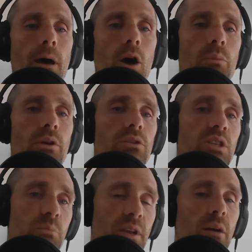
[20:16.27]
i'll be able to
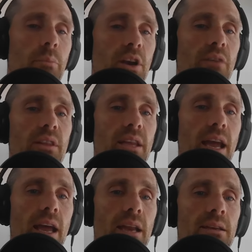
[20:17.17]
speed up enough at the
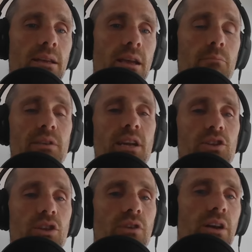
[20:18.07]
end and
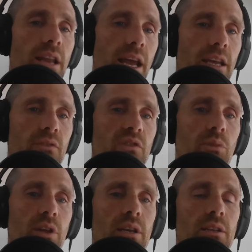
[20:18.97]
potentially run a negative
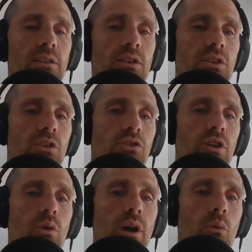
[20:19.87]
split to the
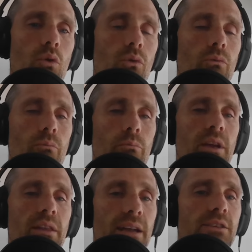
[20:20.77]
degree where i won't
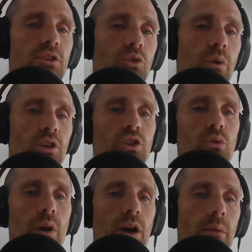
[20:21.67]
be in that
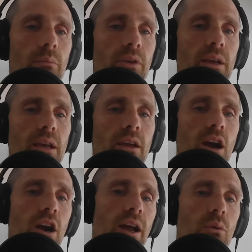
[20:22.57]
situation where I'm thinking,
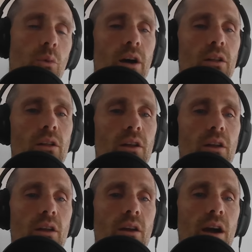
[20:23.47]
all right, well,
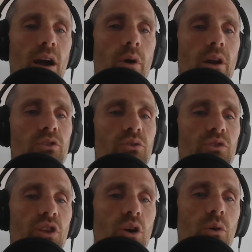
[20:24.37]
I went out too
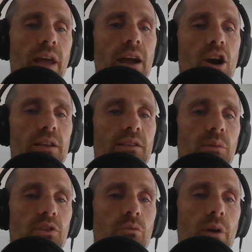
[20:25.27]
slow and that costed
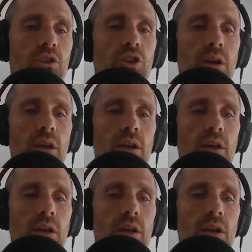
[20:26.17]
me too much.